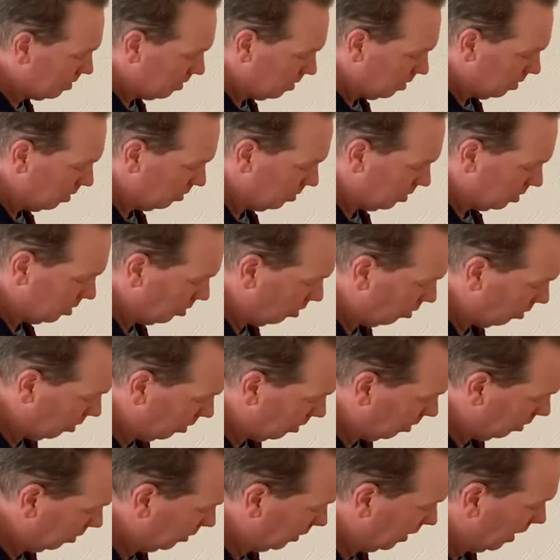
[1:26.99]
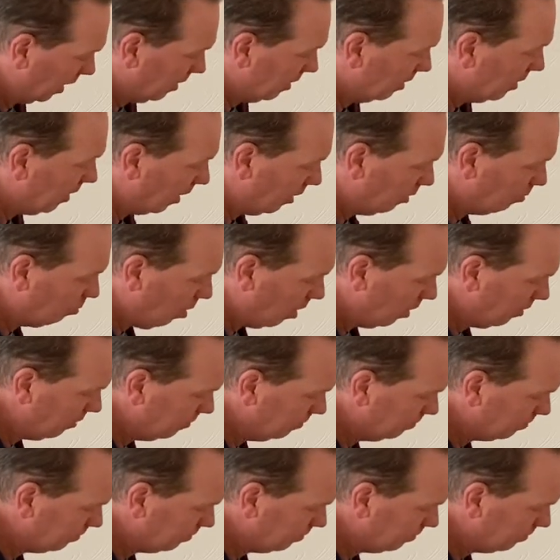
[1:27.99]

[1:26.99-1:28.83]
I decided I'd get another one.